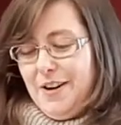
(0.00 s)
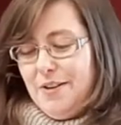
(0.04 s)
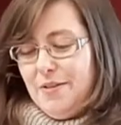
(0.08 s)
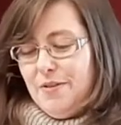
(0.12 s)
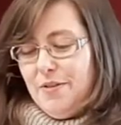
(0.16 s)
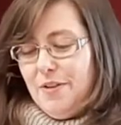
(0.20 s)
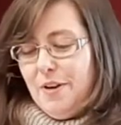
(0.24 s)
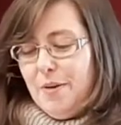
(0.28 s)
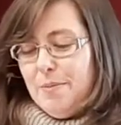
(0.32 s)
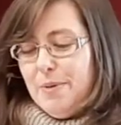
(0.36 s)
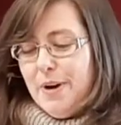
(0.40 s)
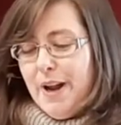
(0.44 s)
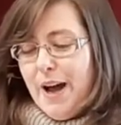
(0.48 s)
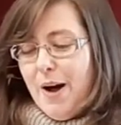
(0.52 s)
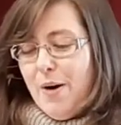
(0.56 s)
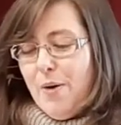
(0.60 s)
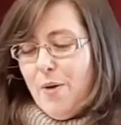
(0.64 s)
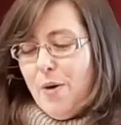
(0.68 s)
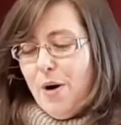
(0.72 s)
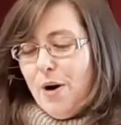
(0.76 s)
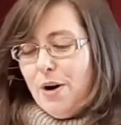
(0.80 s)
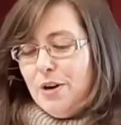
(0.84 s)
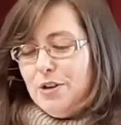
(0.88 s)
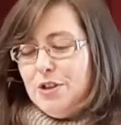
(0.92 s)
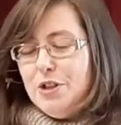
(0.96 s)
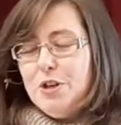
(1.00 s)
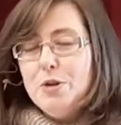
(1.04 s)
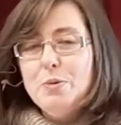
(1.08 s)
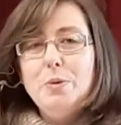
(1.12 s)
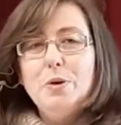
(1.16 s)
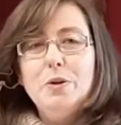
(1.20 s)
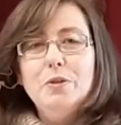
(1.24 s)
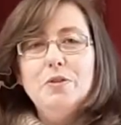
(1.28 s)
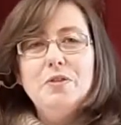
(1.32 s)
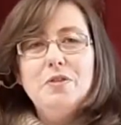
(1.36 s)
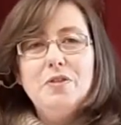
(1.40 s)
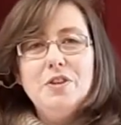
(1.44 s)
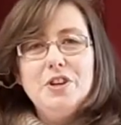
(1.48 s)
From now on you
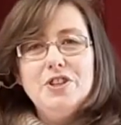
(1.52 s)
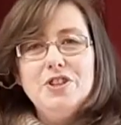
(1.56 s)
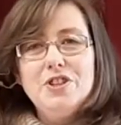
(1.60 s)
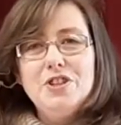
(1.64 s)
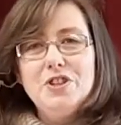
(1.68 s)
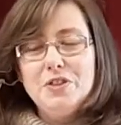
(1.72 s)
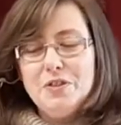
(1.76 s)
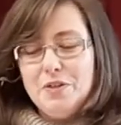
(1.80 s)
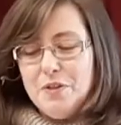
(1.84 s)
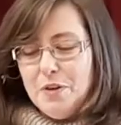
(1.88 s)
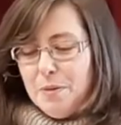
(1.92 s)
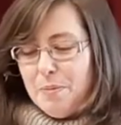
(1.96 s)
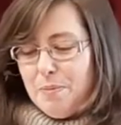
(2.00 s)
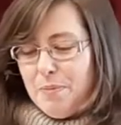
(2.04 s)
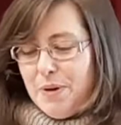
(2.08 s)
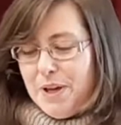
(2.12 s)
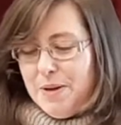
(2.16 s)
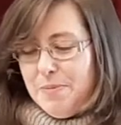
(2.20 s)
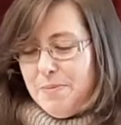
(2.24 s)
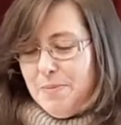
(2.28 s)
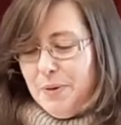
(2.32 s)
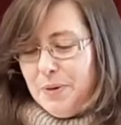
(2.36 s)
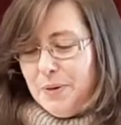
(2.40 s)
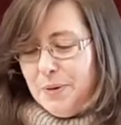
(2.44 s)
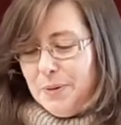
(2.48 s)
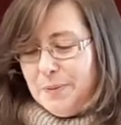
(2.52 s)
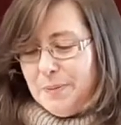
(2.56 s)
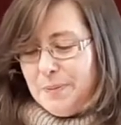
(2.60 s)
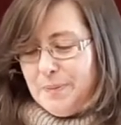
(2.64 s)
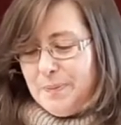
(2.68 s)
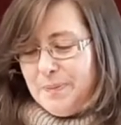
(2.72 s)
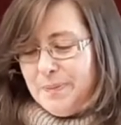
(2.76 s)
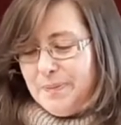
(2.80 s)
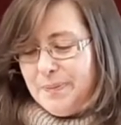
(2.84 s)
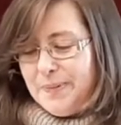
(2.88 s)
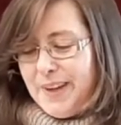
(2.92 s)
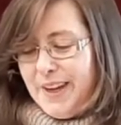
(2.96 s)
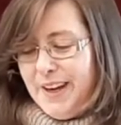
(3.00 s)
will fish for people."
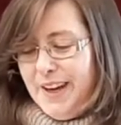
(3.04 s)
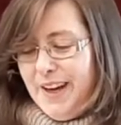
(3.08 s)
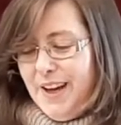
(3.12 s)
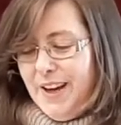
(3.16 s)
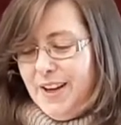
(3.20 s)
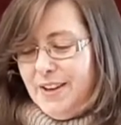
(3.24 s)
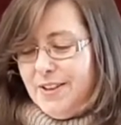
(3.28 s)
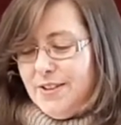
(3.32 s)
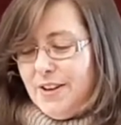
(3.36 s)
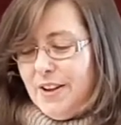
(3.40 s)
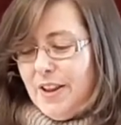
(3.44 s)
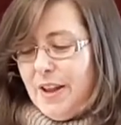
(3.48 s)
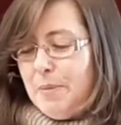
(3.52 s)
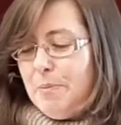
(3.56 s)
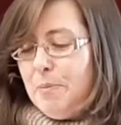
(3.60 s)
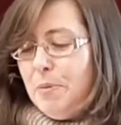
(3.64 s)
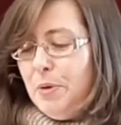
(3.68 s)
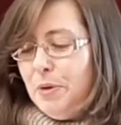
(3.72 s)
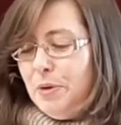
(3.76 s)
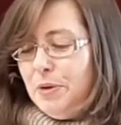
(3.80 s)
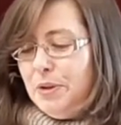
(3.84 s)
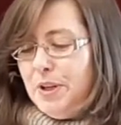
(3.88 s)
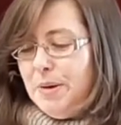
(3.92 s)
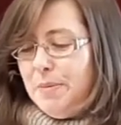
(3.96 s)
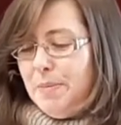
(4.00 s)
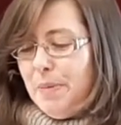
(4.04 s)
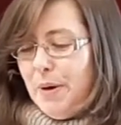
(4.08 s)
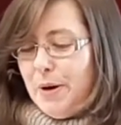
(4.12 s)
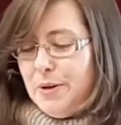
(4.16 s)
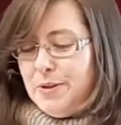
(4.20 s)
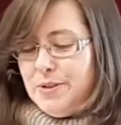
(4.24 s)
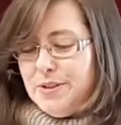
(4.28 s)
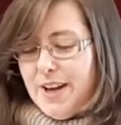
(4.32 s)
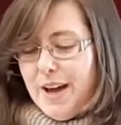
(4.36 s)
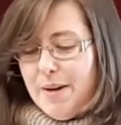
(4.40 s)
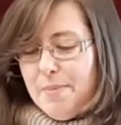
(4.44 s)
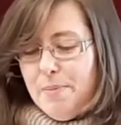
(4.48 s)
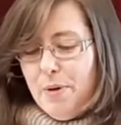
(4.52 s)
So they pulled their
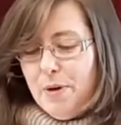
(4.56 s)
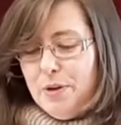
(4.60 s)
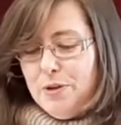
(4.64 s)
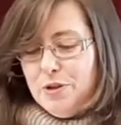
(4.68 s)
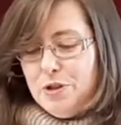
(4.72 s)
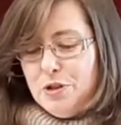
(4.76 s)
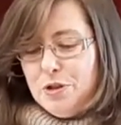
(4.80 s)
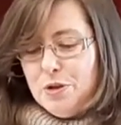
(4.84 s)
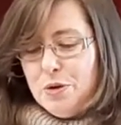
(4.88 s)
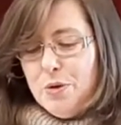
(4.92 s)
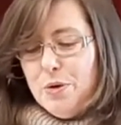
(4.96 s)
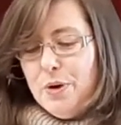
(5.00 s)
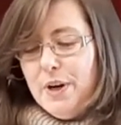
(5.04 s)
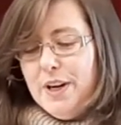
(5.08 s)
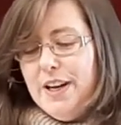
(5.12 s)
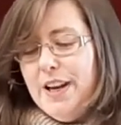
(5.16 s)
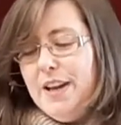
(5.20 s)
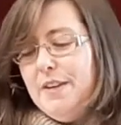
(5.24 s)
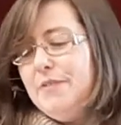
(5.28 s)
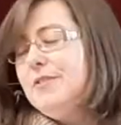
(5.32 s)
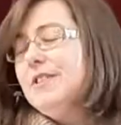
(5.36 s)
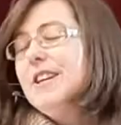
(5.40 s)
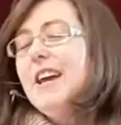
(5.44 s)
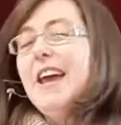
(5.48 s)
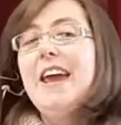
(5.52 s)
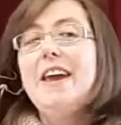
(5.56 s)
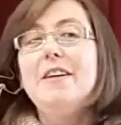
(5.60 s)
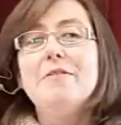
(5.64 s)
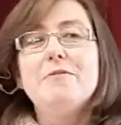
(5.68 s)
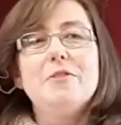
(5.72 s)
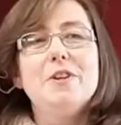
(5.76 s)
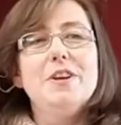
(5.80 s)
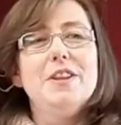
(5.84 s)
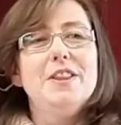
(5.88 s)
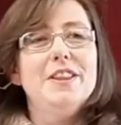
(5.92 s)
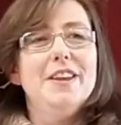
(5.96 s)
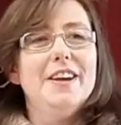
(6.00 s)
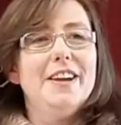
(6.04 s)
boats up on shore and left
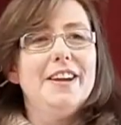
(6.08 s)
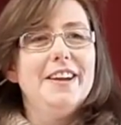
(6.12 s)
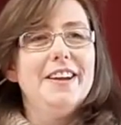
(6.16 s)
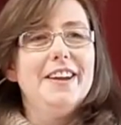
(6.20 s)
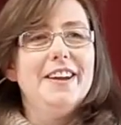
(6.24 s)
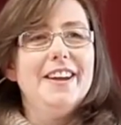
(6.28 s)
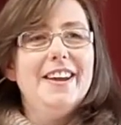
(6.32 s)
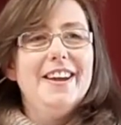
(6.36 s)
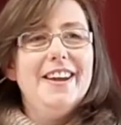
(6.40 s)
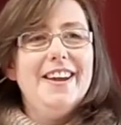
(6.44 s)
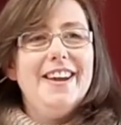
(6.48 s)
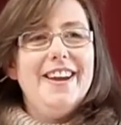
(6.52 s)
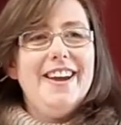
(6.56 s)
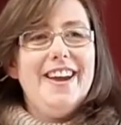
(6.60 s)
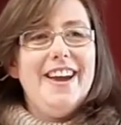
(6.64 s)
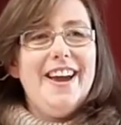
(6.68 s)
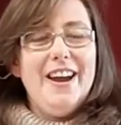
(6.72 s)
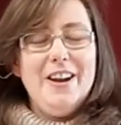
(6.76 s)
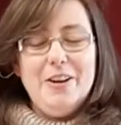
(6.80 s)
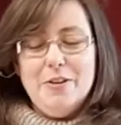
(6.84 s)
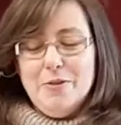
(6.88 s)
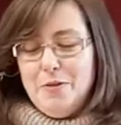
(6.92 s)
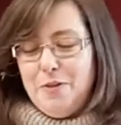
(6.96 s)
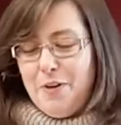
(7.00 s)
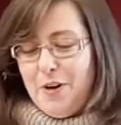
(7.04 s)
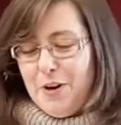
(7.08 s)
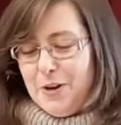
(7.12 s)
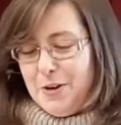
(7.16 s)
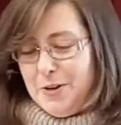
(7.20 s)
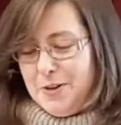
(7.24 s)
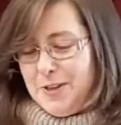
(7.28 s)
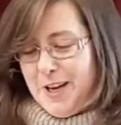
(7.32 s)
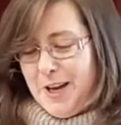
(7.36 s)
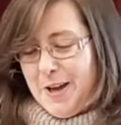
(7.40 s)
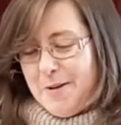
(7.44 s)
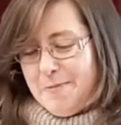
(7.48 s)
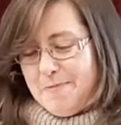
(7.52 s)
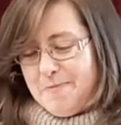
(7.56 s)
everything and followed
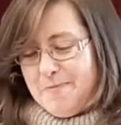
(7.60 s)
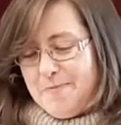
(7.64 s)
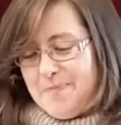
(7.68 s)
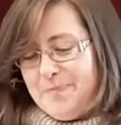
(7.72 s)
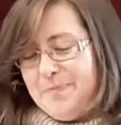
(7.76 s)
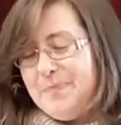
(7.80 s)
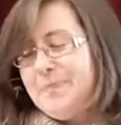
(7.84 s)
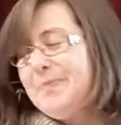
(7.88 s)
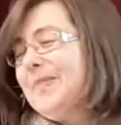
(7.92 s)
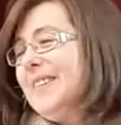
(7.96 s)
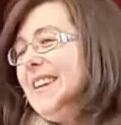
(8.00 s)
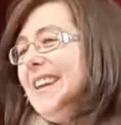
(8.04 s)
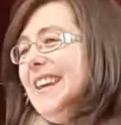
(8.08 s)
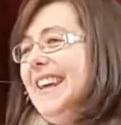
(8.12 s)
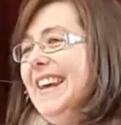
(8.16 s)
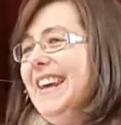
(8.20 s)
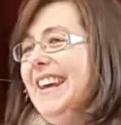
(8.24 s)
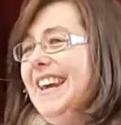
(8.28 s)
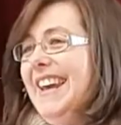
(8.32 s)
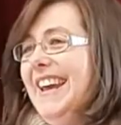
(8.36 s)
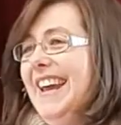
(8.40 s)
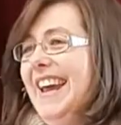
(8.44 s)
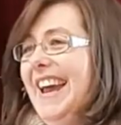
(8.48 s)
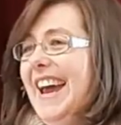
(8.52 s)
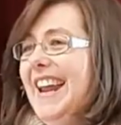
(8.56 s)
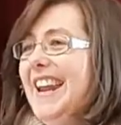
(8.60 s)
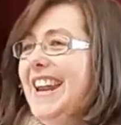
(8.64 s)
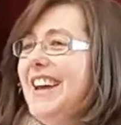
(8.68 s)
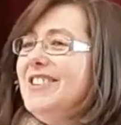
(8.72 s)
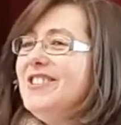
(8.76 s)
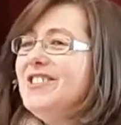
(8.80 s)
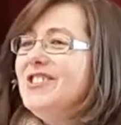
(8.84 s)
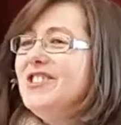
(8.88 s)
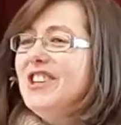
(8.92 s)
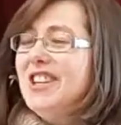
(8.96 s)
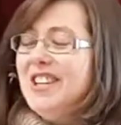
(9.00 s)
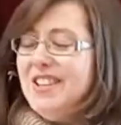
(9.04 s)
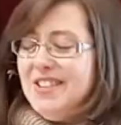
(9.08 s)
him. And
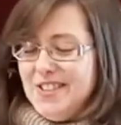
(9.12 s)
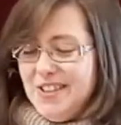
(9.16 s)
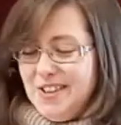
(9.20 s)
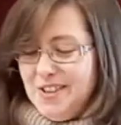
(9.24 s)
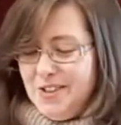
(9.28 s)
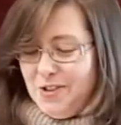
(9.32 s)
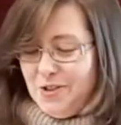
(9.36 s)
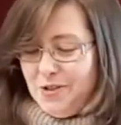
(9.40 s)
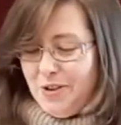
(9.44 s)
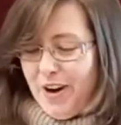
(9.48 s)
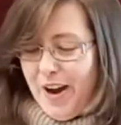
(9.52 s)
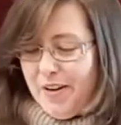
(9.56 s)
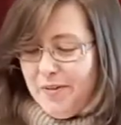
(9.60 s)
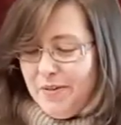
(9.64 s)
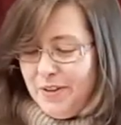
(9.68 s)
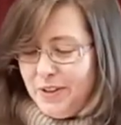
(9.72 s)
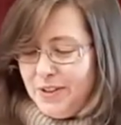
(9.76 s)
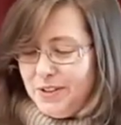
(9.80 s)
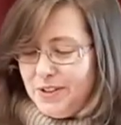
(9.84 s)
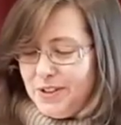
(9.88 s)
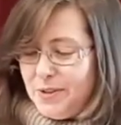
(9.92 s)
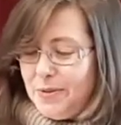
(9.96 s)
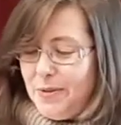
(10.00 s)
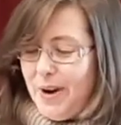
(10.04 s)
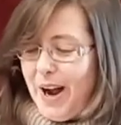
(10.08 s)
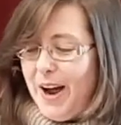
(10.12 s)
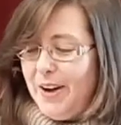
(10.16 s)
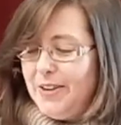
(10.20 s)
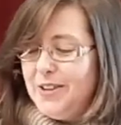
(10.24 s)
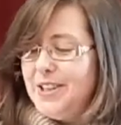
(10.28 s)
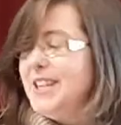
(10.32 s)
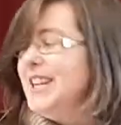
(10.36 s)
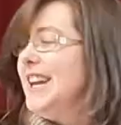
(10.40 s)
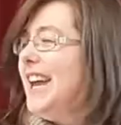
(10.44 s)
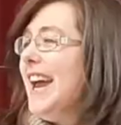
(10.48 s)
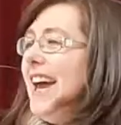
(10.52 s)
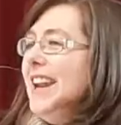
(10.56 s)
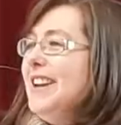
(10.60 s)
as Jesus traveled around,
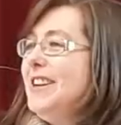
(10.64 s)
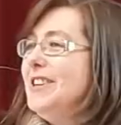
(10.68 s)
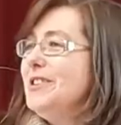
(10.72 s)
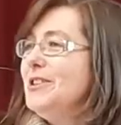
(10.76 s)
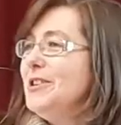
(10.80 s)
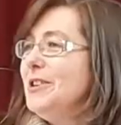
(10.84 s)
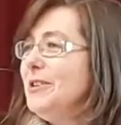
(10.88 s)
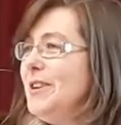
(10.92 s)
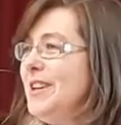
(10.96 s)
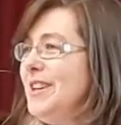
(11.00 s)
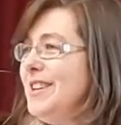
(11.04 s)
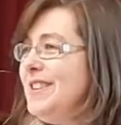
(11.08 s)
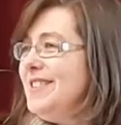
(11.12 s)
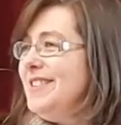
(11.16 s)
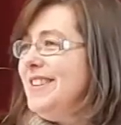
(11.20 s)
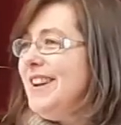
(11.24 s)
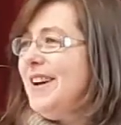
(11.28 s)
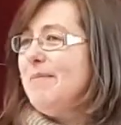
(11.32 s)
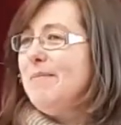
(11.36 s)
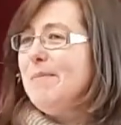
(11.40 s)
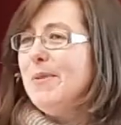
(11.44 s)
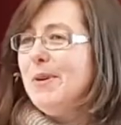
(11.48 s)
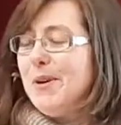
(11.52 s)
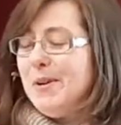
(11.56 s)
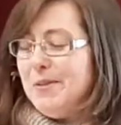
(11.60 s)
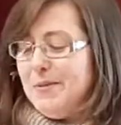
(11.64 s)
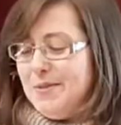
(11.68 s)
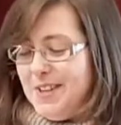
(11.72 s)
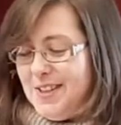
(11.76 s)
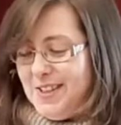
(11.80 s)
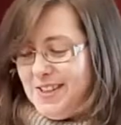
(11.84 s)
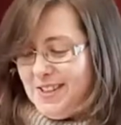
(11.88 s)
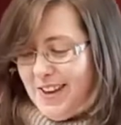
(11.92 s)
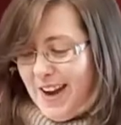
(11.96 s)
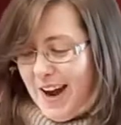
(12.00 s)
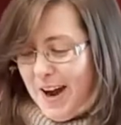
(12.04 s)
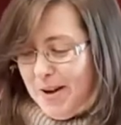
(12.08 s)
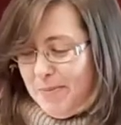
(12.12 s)
he added to his number of
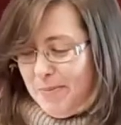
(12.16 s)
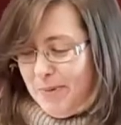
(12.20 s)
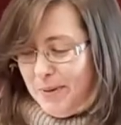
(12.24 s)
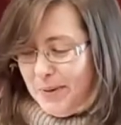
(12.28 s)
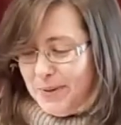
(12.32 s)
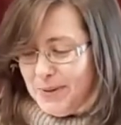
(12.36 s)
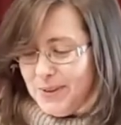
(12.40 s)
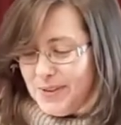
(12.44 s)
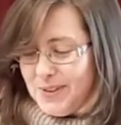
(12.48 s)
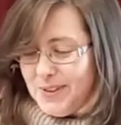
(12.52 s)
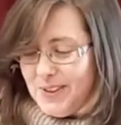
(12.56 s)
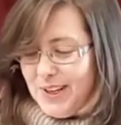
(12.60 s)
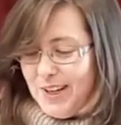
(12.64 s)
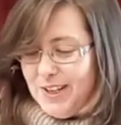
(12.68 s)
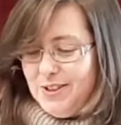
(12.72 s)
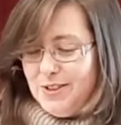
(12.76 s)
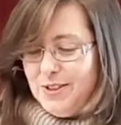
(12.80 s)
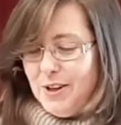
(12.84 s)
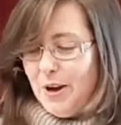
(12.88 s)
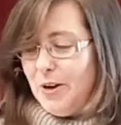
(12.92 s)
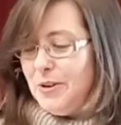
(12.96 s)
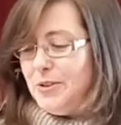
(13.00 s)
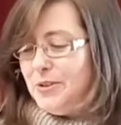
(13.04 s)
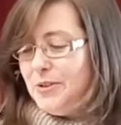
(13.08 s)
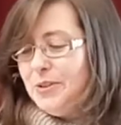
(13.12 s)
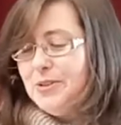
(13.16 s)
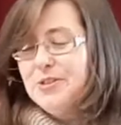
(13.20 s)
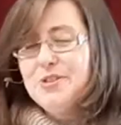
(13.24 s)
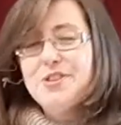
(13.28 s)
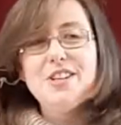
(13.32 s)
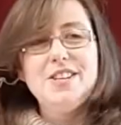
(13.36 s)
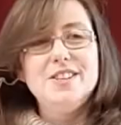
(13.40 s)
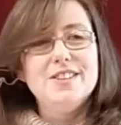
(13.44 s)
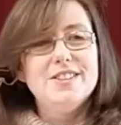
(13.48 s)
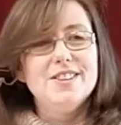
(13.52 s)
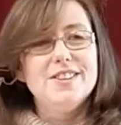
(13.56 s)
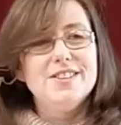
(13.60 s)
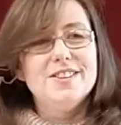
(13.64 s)
disciples. In total,
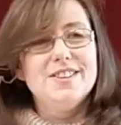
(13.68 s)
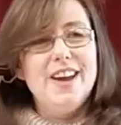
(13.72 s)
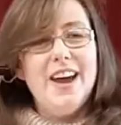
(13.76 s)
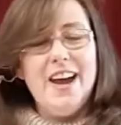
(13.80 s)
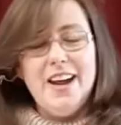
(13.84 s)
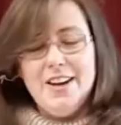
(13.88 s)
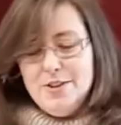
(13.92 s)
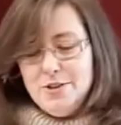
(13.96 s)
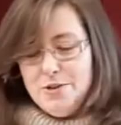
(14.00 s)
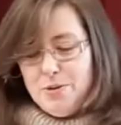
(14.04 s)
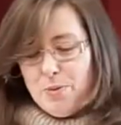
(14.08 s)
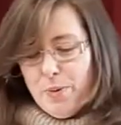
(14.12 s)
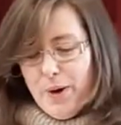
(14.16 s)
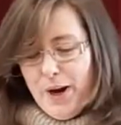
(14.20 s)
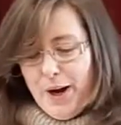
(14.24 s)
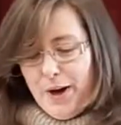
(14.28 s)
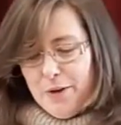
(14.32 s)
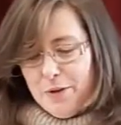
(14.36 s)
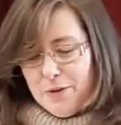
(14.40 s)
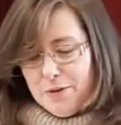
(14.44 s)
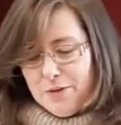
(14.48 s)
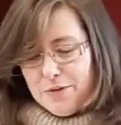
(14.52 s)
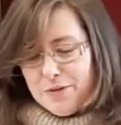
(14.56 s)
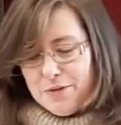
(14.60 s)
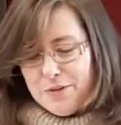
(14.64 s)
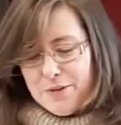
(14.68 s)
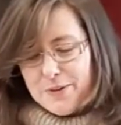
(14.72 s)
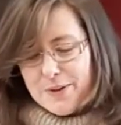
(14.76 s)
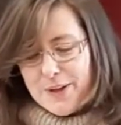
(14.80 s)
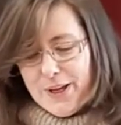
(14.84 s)
Jesus had 12.